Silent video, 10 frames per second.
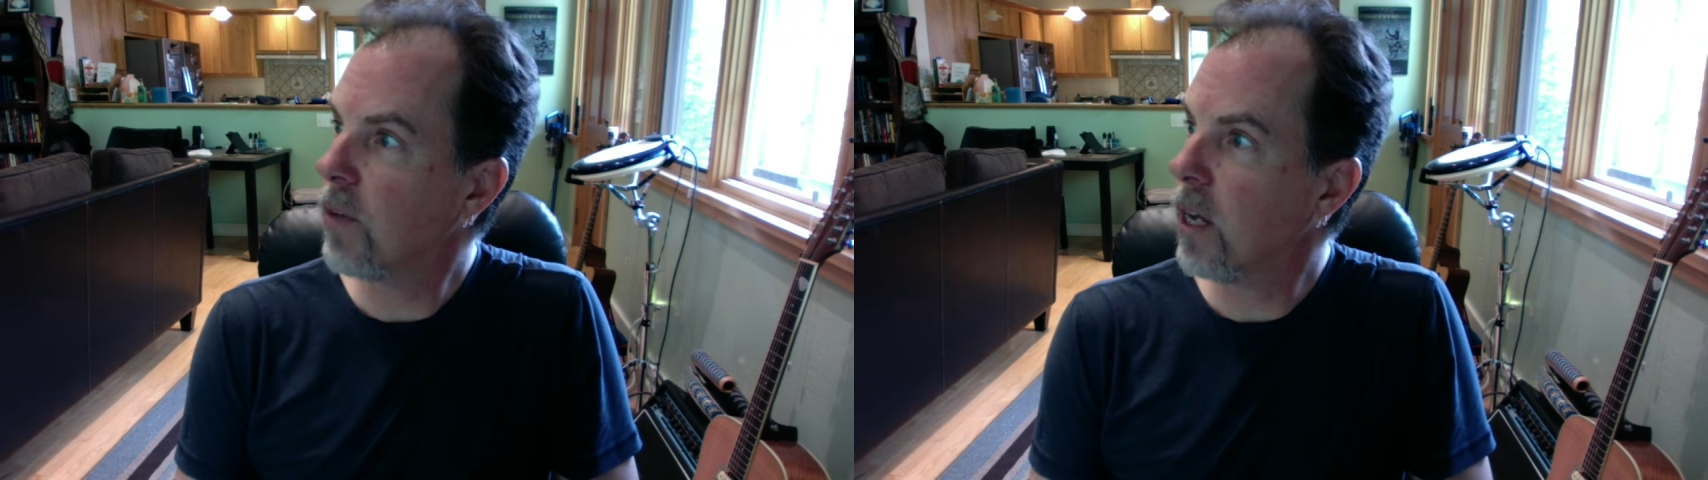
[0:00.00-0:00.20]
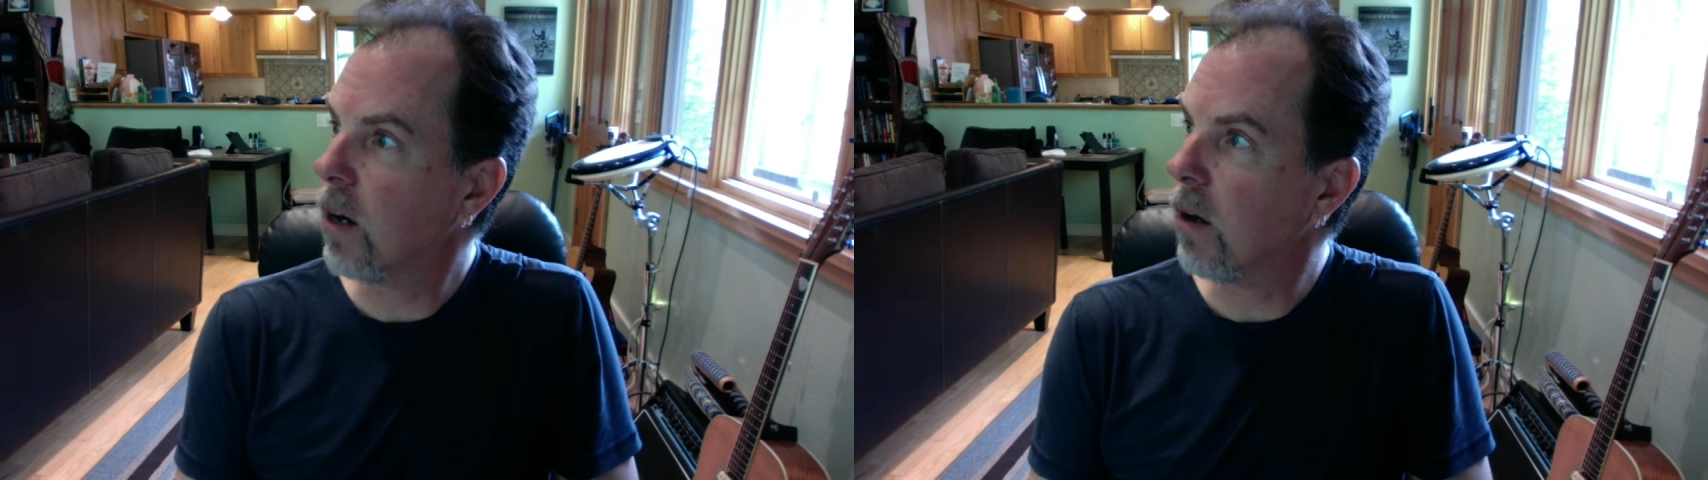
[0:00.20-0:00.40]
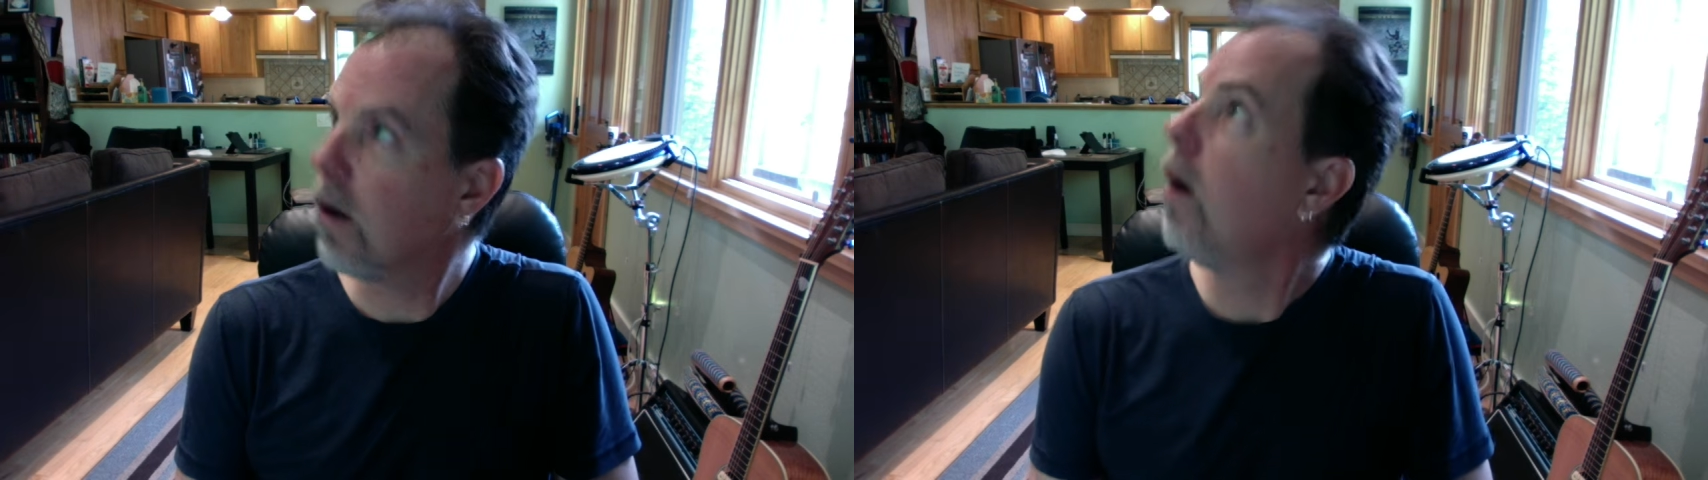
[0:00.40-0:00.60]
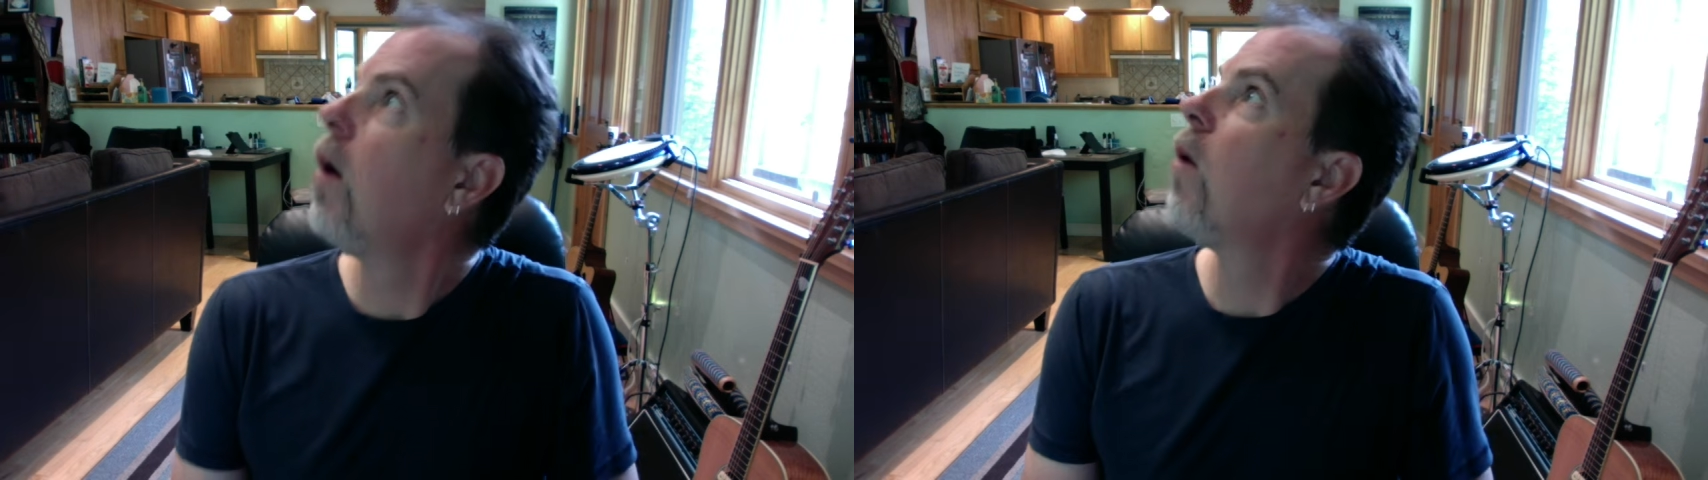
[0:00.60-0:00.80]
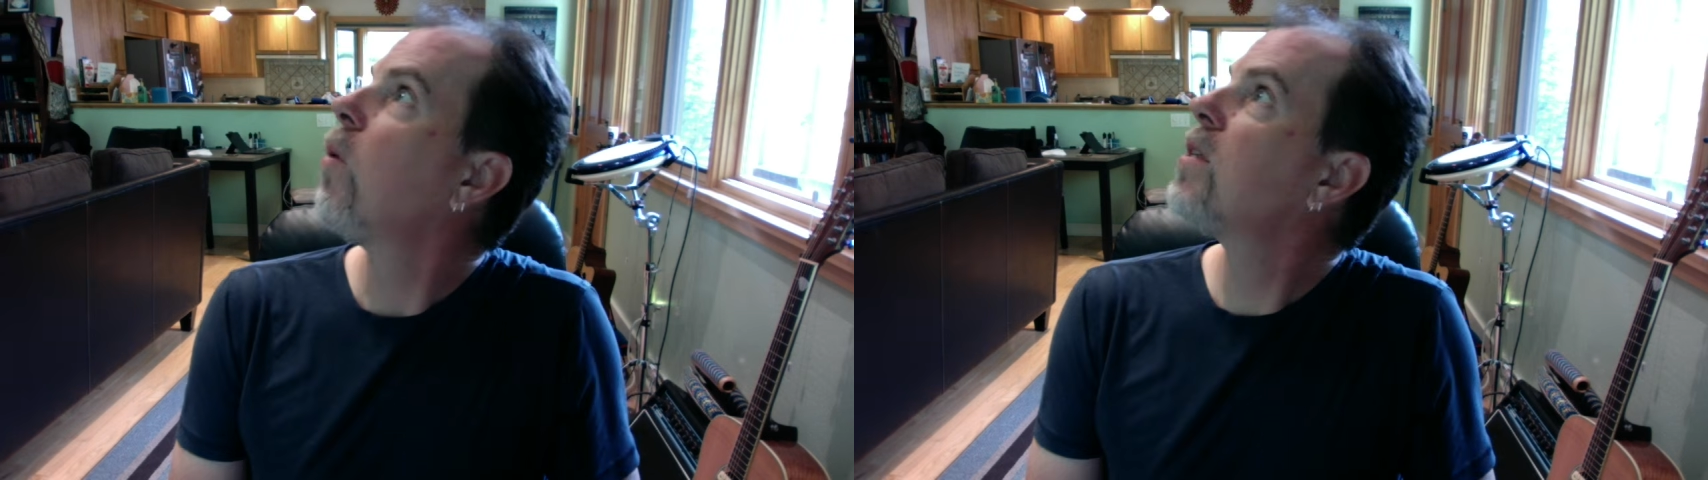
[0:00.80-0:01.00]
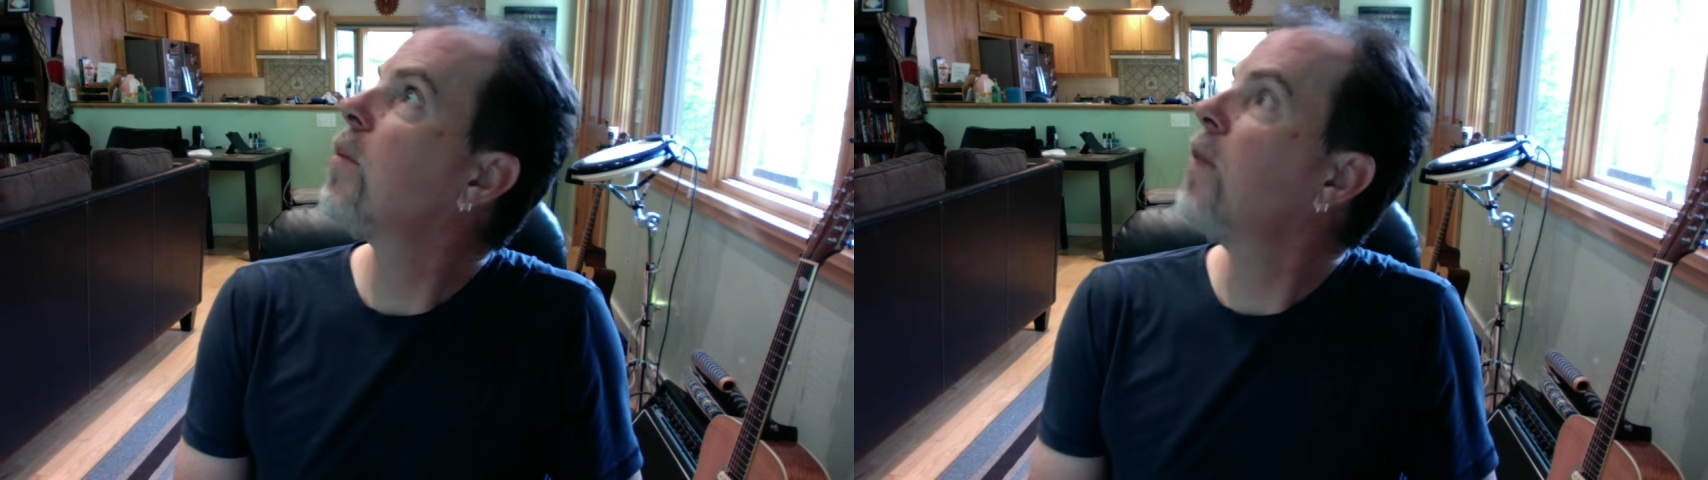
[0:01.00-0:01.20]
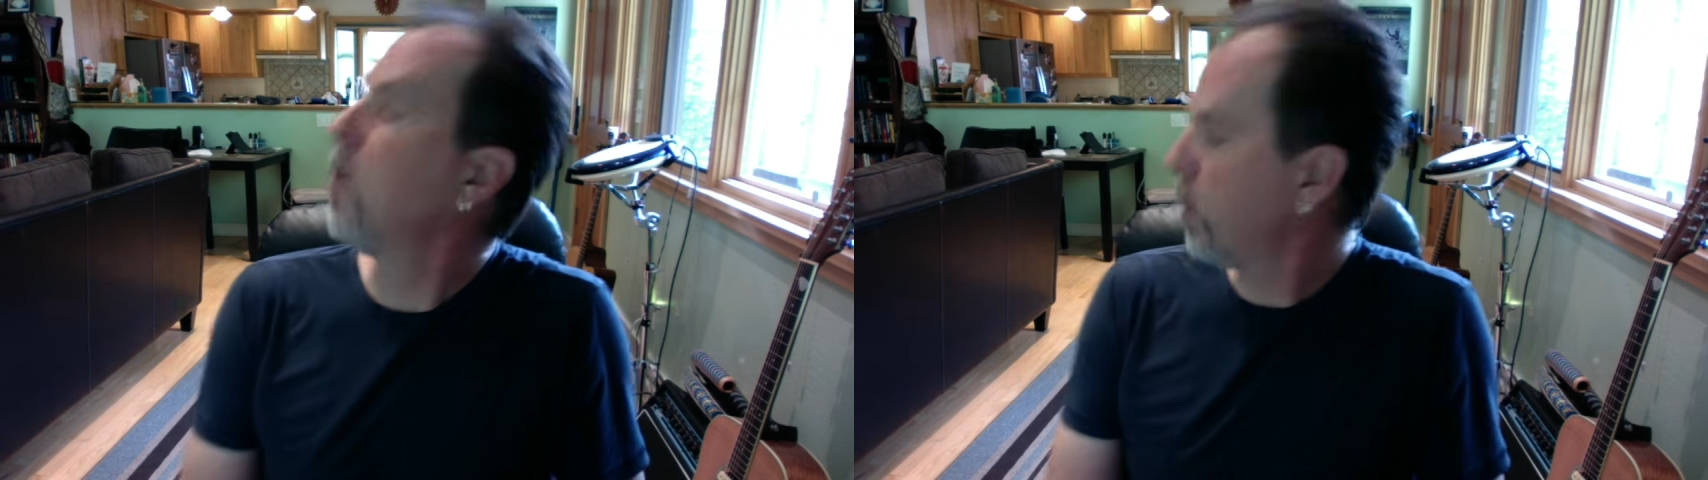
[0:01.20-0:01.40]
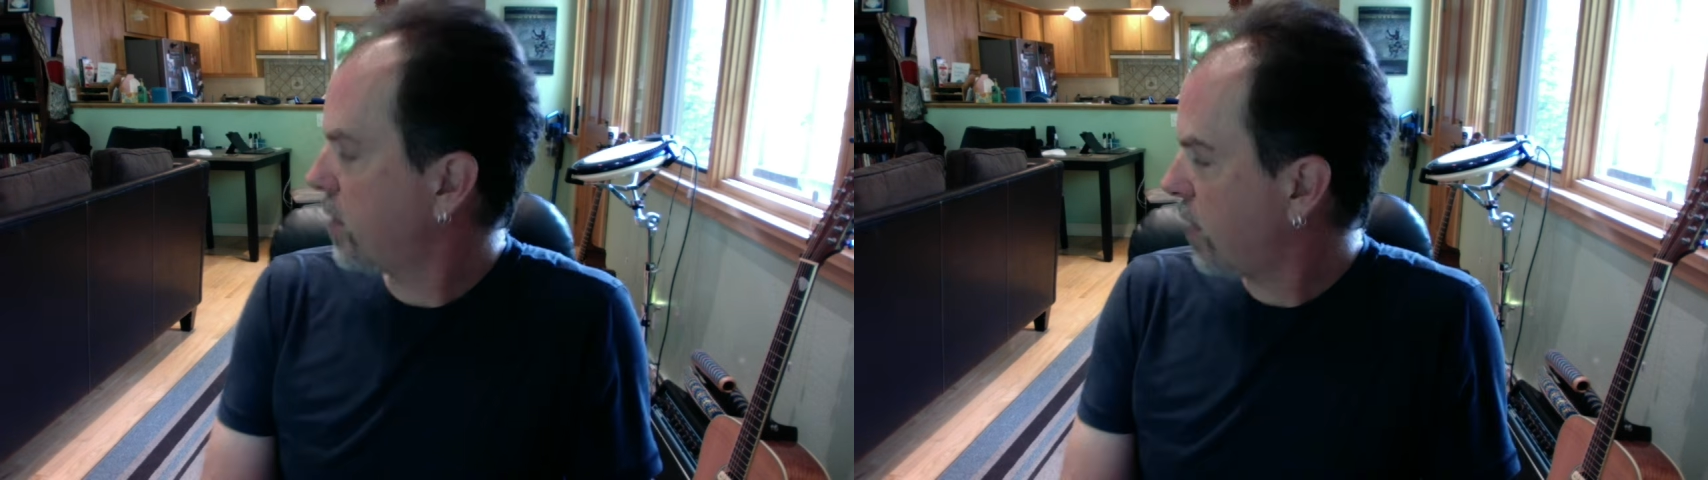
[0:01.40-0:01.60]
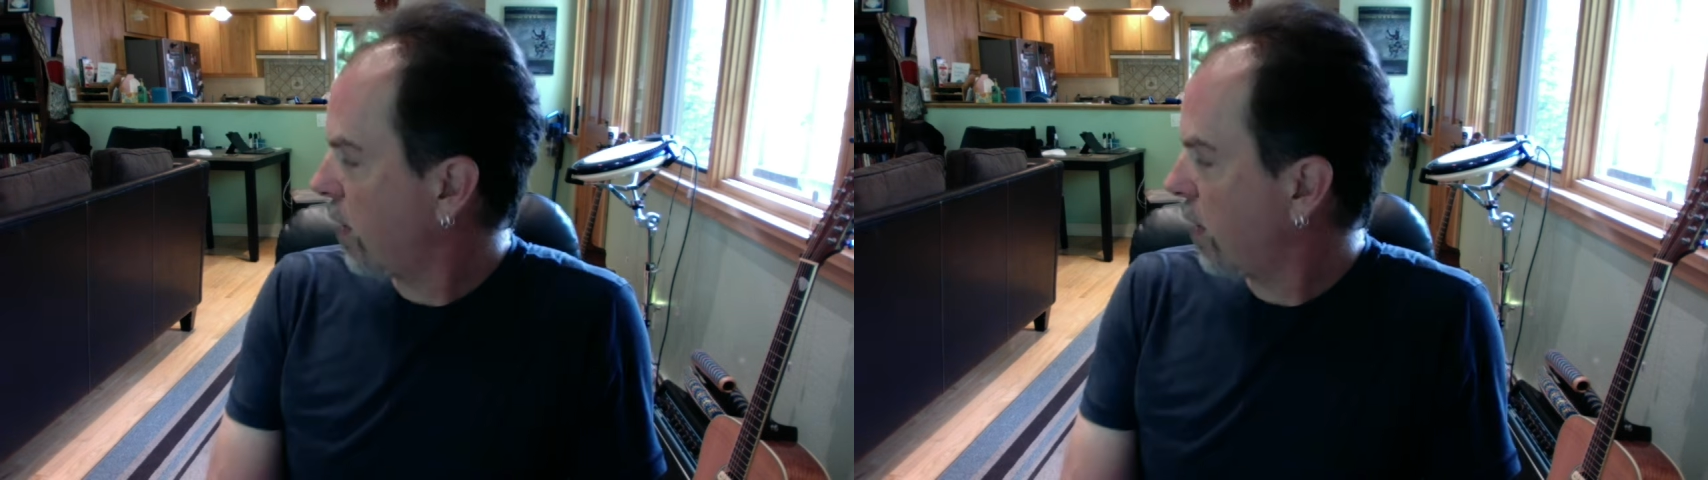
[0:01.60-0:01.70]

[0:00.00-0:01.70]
there? What's up there? What's down